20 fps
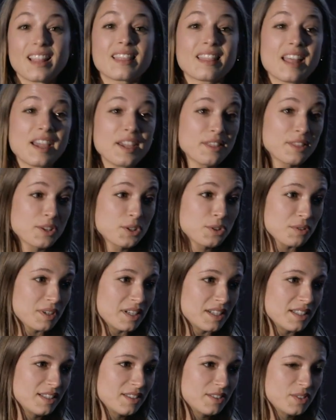Like the
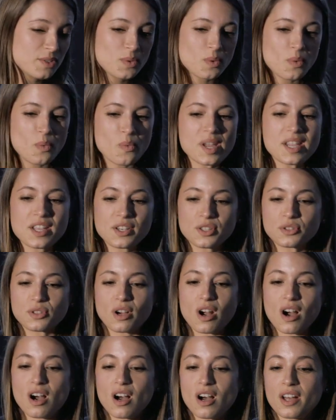trees, we can
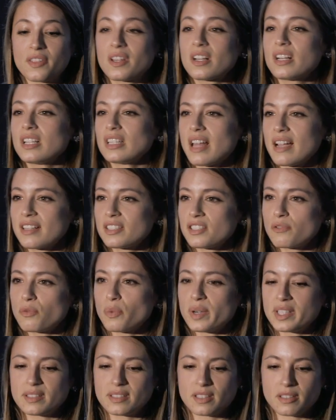draw on the collective
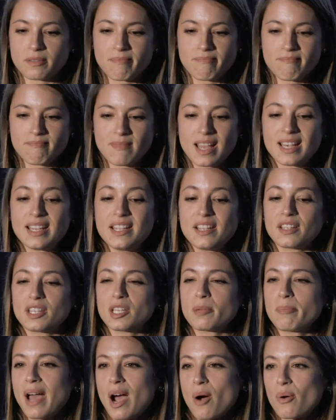wisdom and
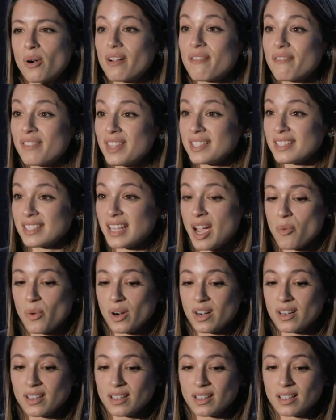healing power of this
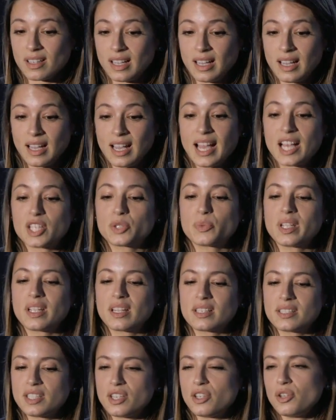network as we
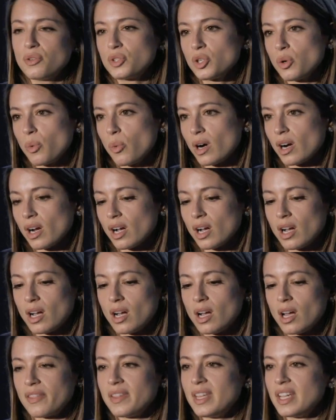continue to work
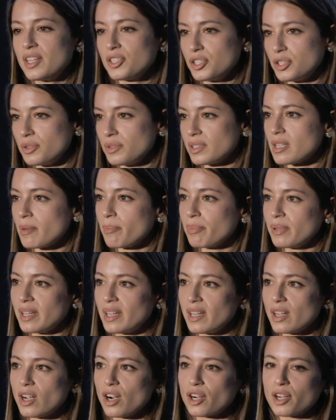on the issues that
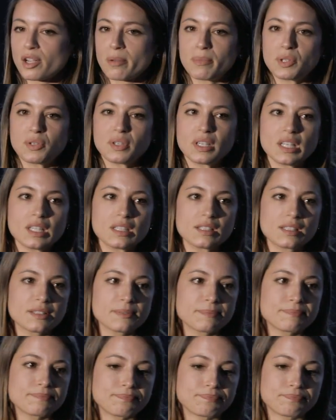plague our communities.